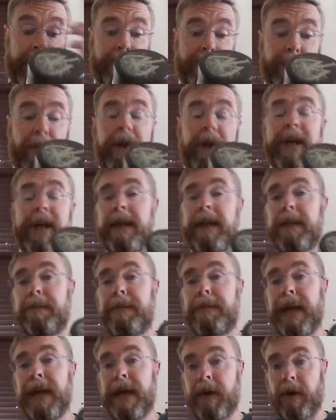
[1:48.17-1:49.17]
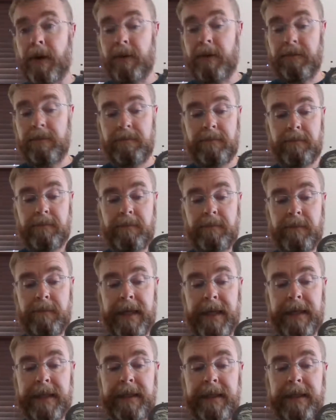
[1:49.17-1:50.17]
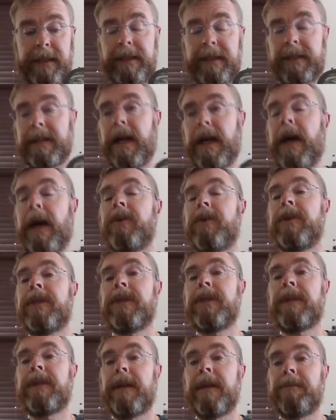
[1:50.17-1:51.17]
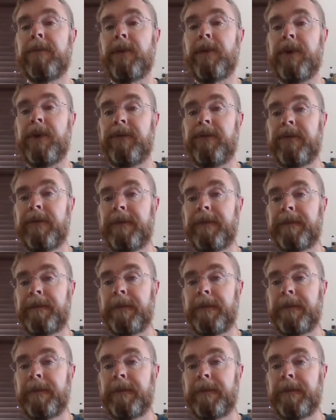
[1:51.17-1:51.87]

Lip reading: put into the barrel at least 110 proof.